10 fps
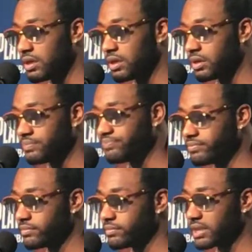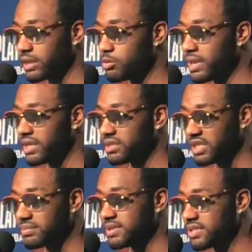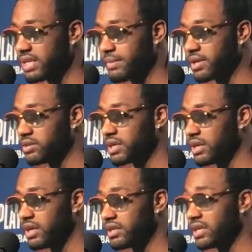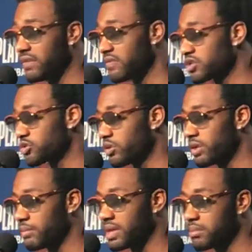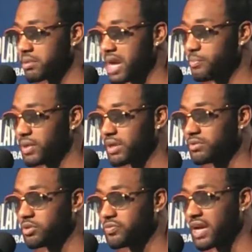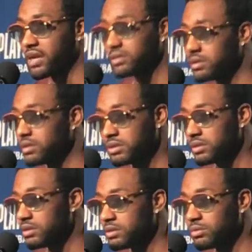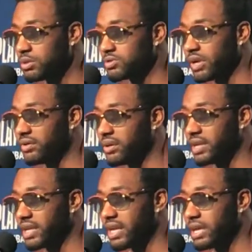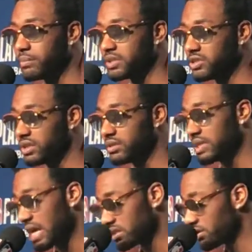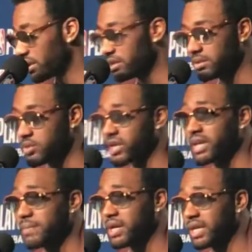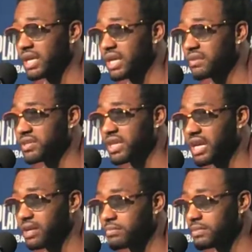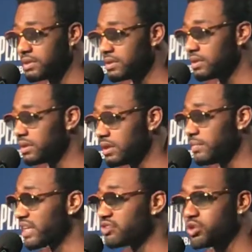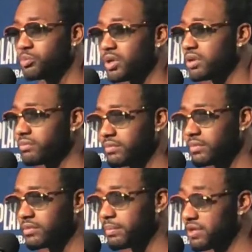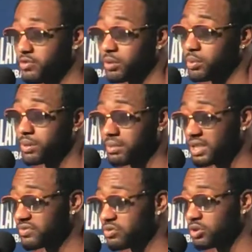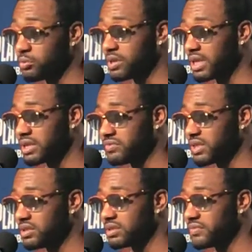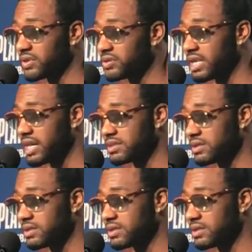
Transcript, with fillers: Um, I think we made adjustments this game. Other than, other than that first quarter, me and Brad picking up two fouls, he was right there in that game. But you get those guys credit. DeMar came out had a heck of a game. Uh, making three-point, I mean four-point plays from three-point line is very tough for those guys.